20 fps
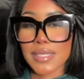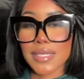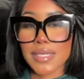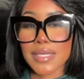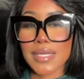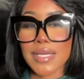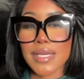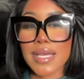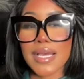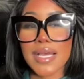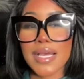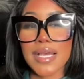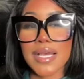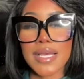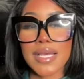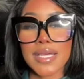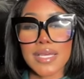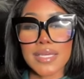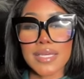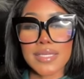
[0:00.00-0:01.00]
Hi,
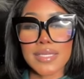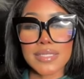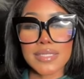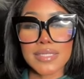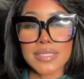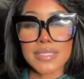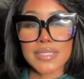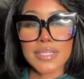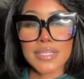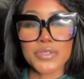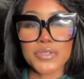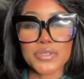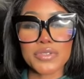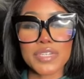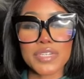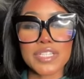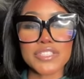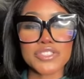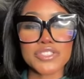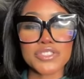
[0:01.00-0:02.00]
are you
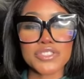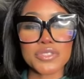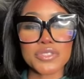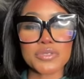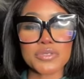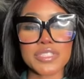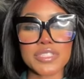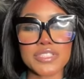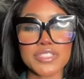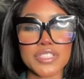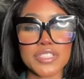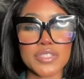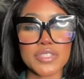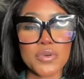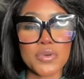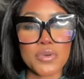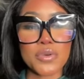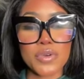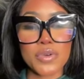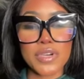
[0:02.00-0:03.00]
gonna show your
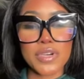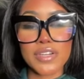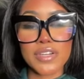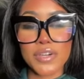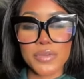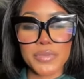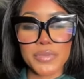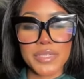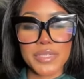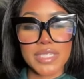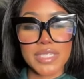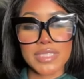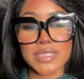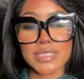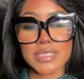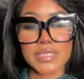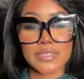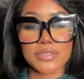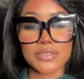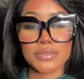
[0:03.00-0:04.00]
decor or are we gonna
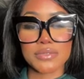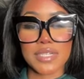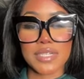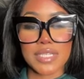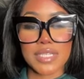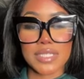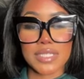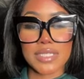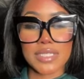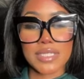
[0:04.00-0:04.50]
see you, honey?